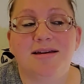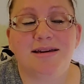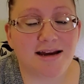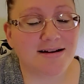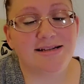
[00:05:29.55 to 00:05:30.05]

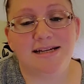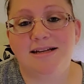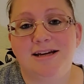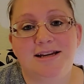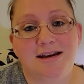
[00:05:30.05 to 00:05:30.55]

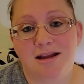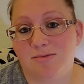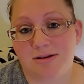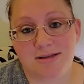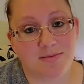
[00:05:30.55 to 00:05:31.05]
guaranteed gonna
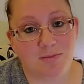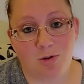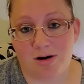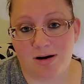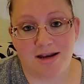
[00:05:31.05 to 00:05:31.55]
nibble some
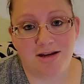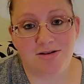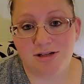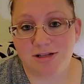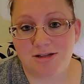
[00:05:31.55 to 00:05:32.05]
more, and you
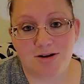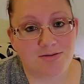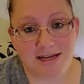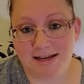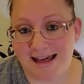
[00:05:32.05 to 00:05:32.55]
just don't
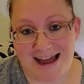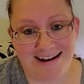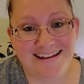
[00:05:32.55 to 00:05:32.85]
need that.